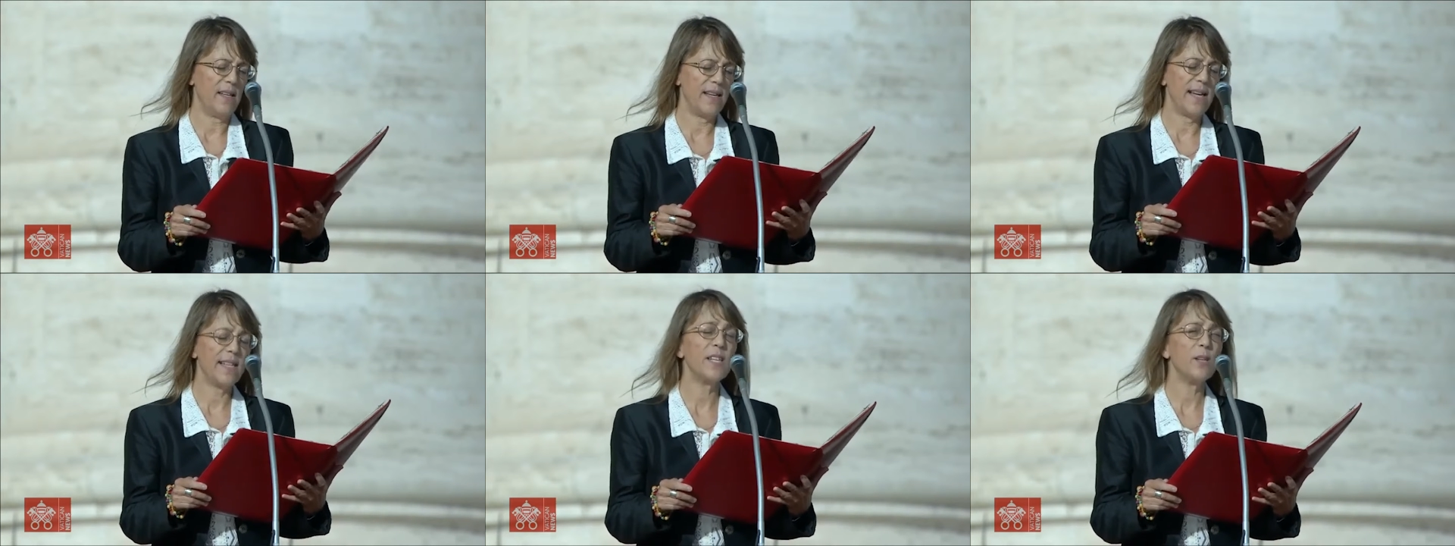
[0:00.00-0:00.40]

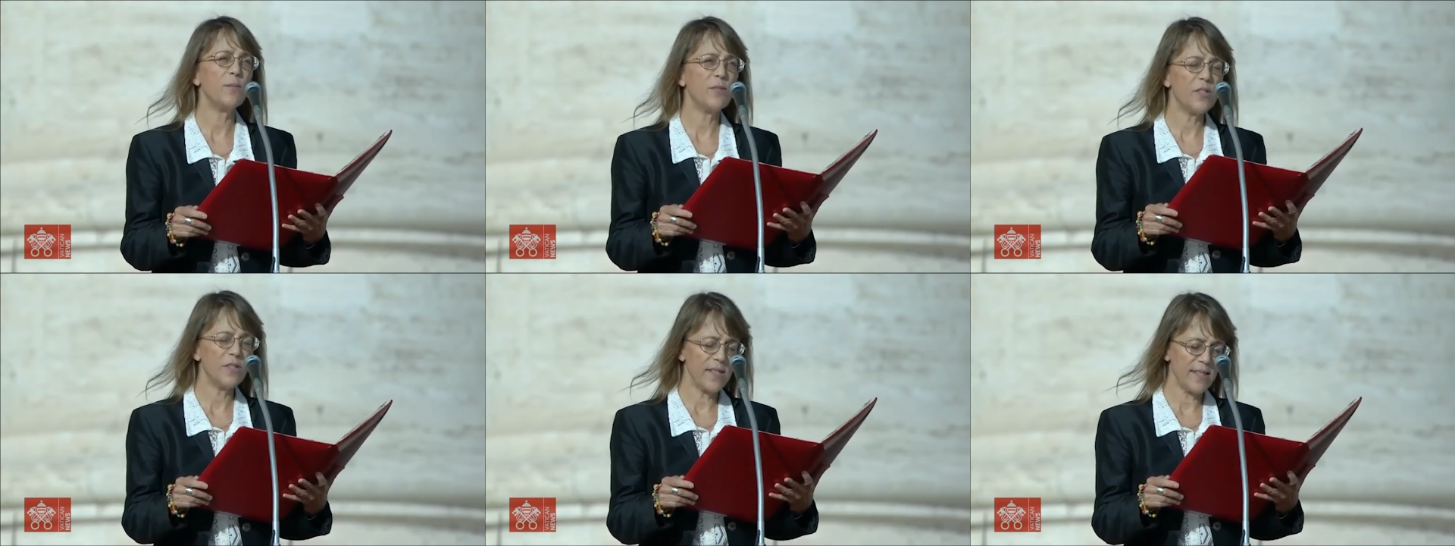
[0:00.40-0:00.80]
led
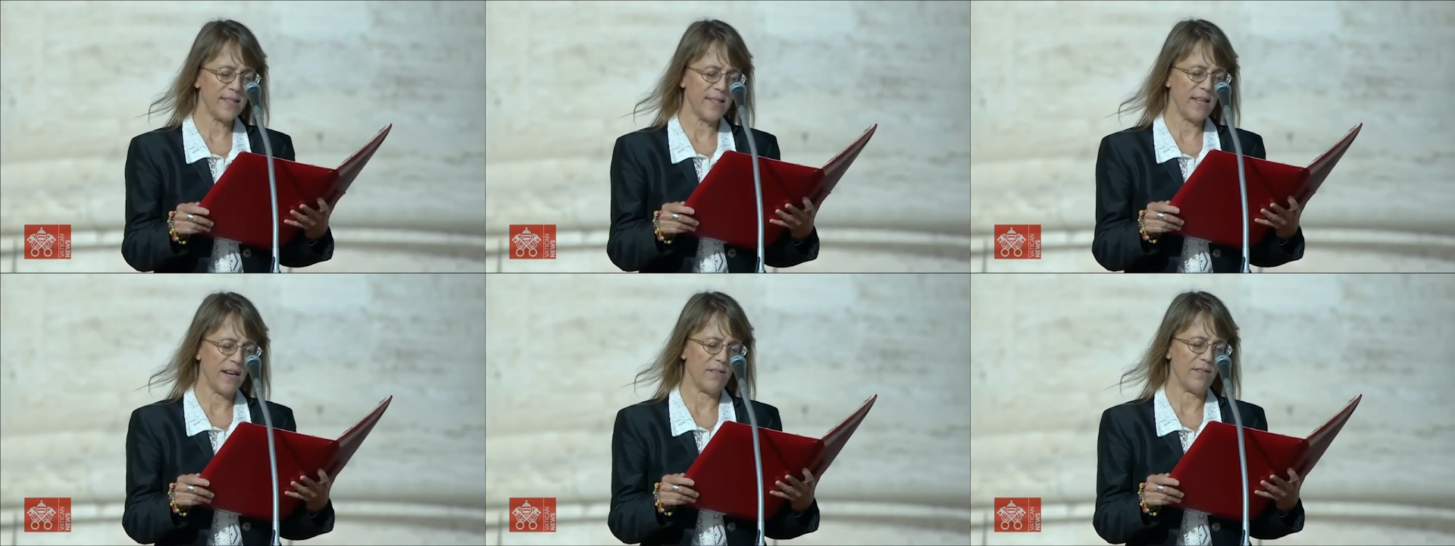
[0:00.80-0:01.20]
him to
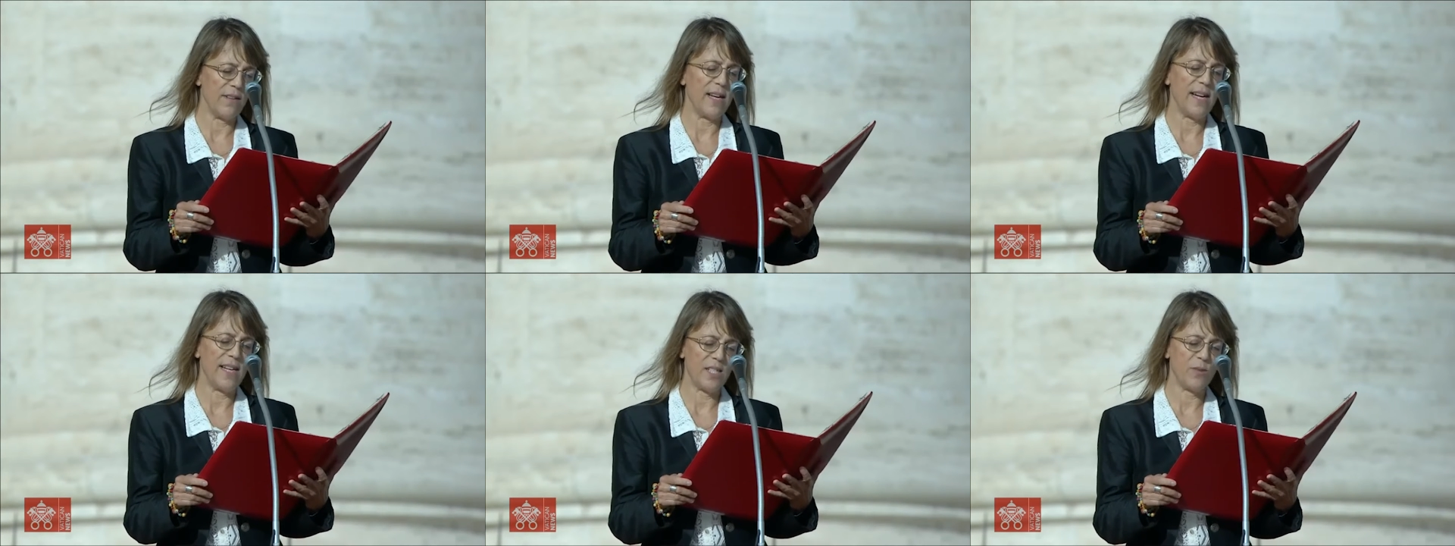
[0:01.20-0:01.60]

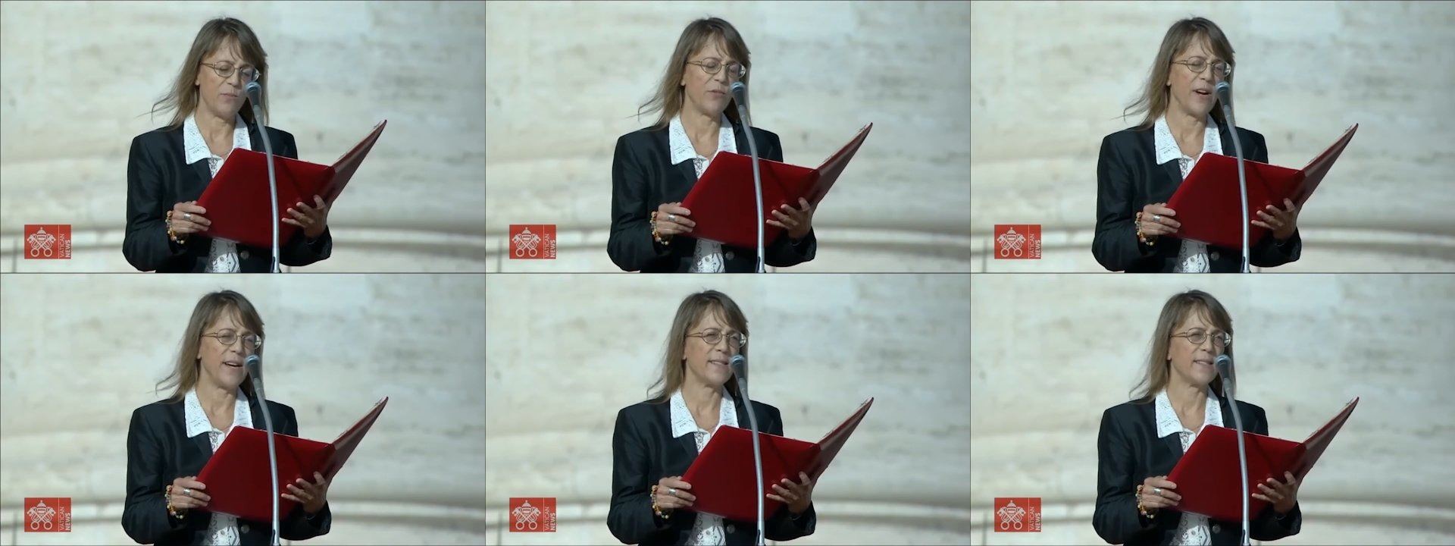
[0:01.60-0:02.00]
discover and
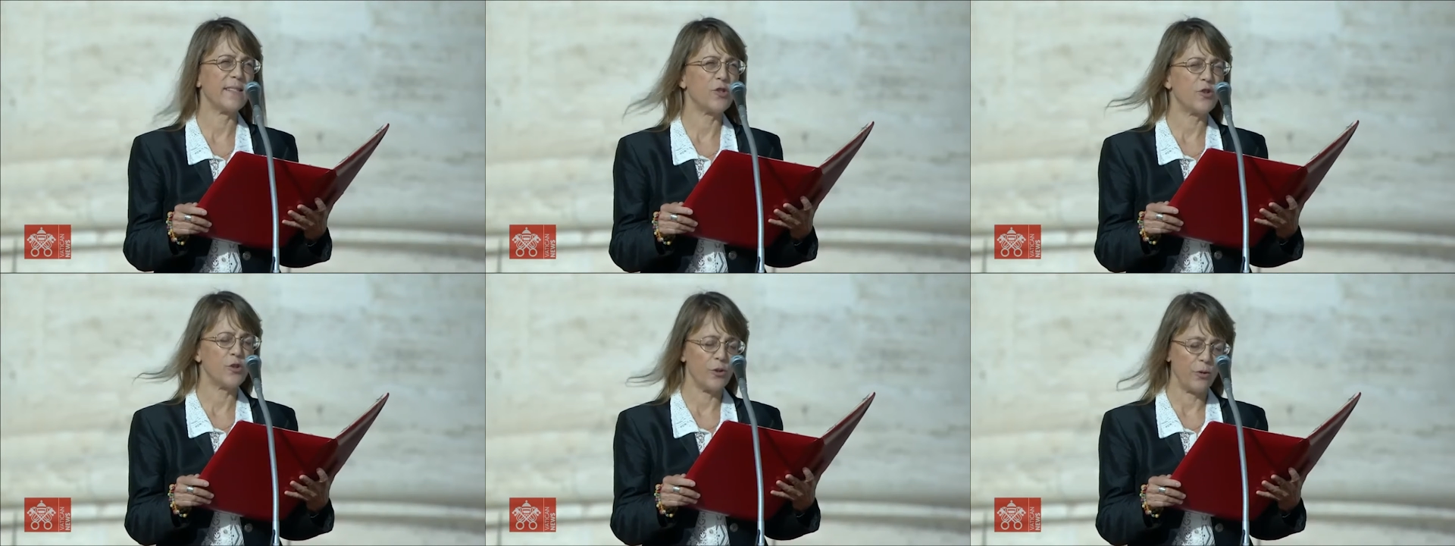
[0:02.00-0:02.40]
embrace
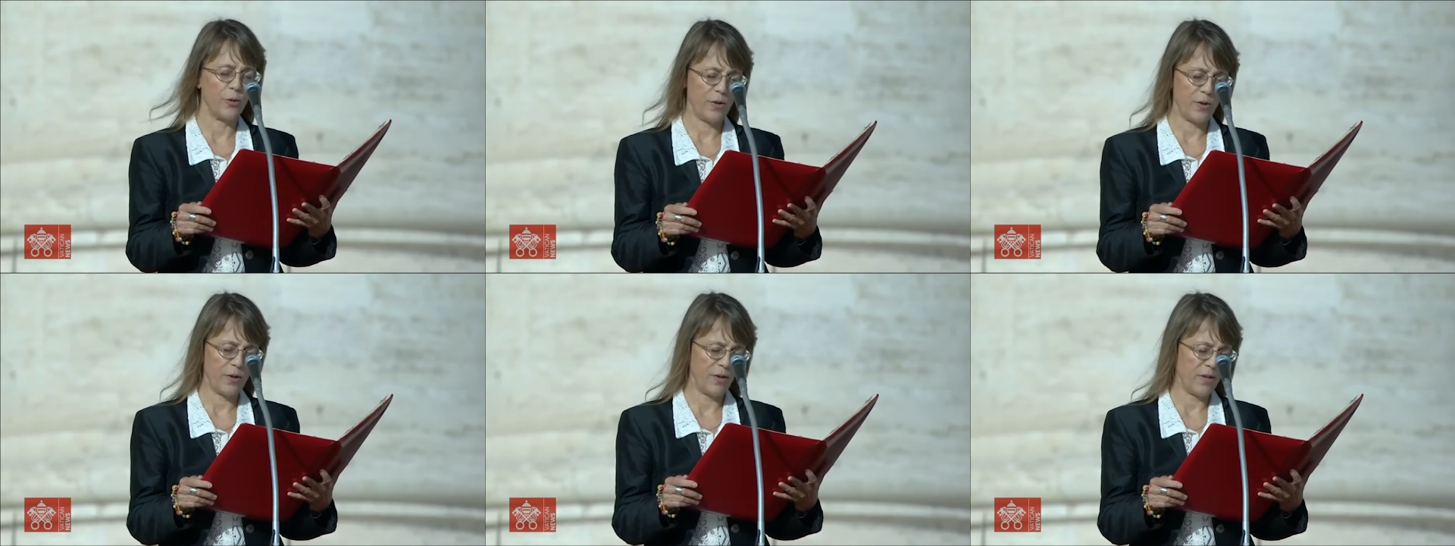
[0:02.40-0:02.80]
the
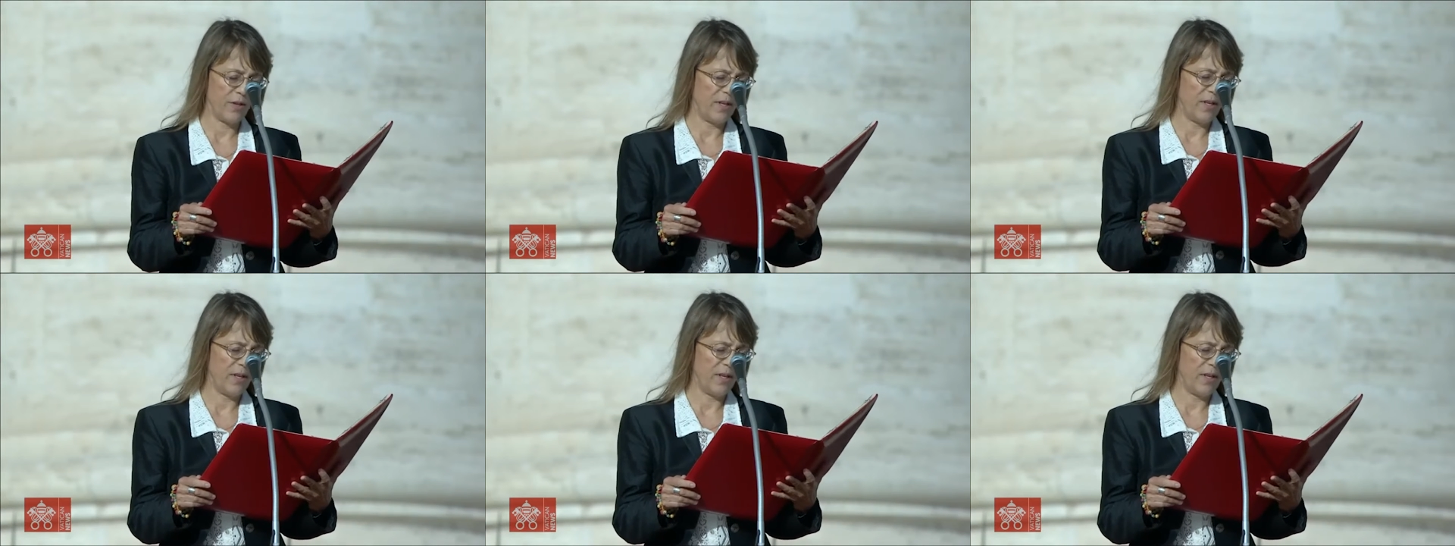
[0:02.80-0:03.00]
truth